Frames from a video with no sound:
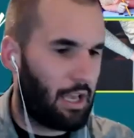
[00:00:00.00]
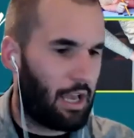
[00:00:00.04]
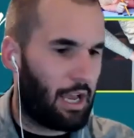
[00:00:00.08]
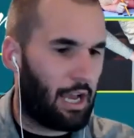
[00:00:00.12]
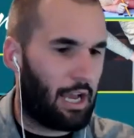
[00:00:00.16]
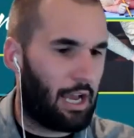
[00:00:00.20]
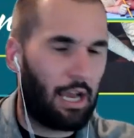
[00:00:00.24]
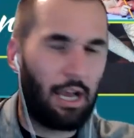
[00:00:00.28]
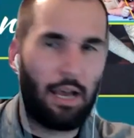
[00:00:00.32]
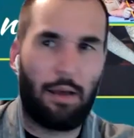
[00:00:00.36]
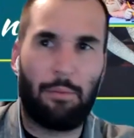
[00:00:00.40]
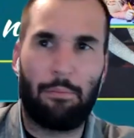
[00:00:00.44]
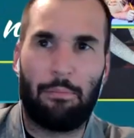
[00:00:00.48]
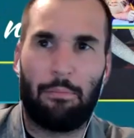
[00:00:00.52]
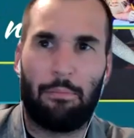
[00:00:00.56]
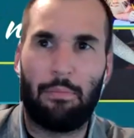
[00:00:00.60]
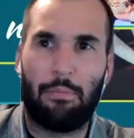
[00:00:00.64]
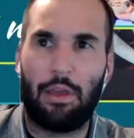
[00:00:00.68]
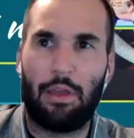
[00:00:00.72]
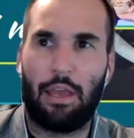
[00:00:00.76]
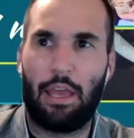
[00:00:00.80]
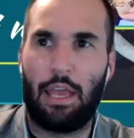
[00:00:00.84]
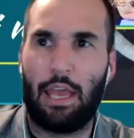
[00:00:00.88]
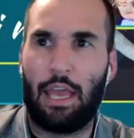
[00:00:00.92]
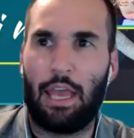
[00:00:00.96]
Um,
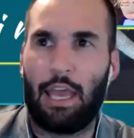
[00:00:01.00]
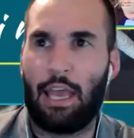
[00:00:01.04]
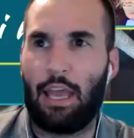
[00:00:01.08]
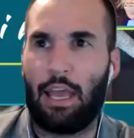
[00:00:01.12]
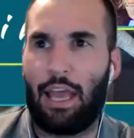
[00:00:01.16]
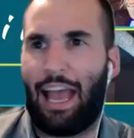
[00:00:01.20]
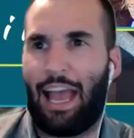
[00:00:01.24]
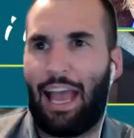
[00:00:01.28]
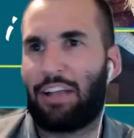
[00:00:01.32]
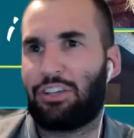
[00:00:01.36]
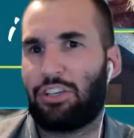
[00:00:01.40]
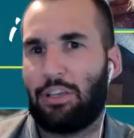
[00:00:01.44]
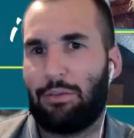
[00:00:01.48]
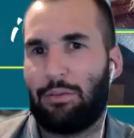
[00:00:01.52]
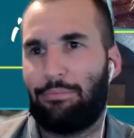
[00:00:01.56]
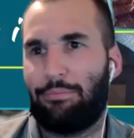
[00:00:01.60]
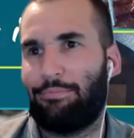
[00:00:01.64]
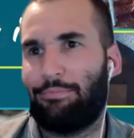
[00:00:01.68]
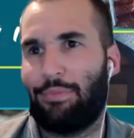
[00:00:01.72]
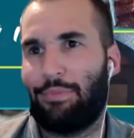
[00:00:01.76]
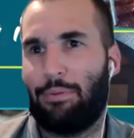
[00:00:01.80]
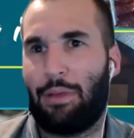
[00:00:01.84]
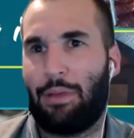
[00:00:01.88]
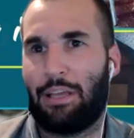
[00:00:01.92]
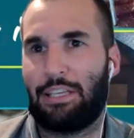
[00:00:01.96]
it, actually, it
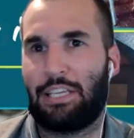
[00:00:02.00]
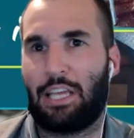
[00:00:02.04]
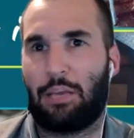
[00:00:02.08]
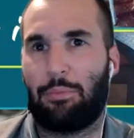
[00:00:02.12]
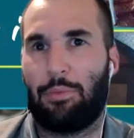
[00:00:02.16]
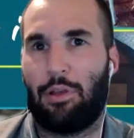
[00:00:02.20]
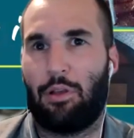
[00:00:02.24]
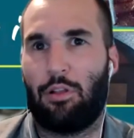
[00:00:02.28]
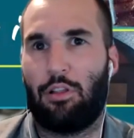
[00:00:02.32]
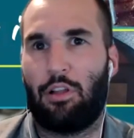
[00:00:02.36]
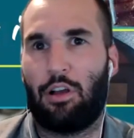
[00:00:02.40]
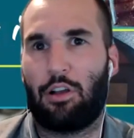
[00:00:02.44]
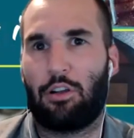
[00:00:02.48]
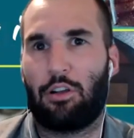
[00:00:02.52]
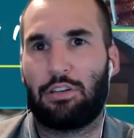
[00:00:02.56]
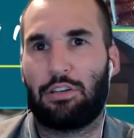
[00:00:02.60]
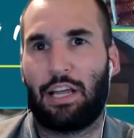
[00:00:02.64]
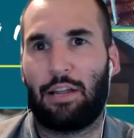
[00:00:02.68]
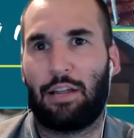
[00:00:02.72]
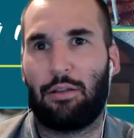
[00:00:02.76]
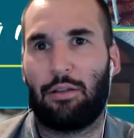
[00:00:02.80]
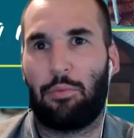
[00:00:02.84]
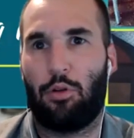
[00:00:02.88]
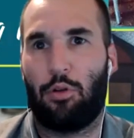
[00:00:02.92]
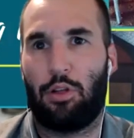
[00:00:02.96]
might take me a longer
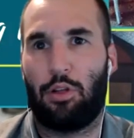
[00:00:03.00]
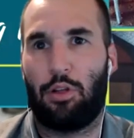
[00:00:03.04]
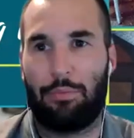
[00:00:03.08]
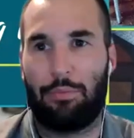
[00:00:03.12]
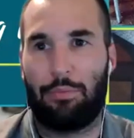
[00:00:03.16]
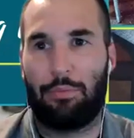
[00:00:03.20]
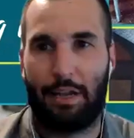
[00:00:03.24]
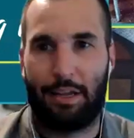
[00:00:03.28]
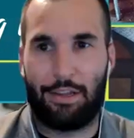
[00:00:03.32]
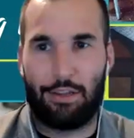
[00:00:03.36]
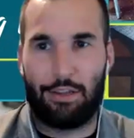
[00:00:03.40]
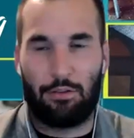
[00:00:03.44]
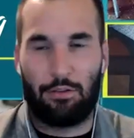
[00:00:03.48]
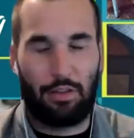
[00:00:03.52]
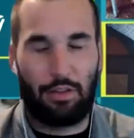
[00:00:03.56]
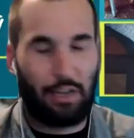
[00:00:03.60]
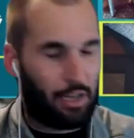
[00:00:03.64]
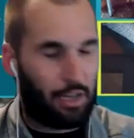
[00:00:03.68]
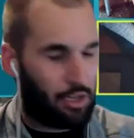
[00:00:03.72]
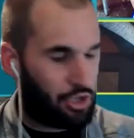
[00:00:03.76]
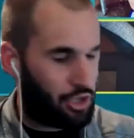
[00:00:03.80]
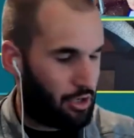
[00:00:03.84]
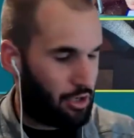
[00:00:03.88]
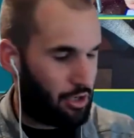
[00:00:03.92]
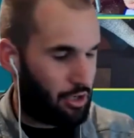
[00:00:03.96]
time to pull it up than I than I
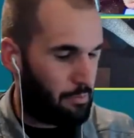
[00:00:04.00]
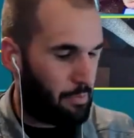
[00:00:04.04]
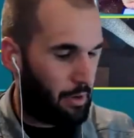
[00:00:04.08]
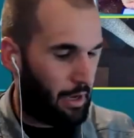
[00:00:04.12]
should.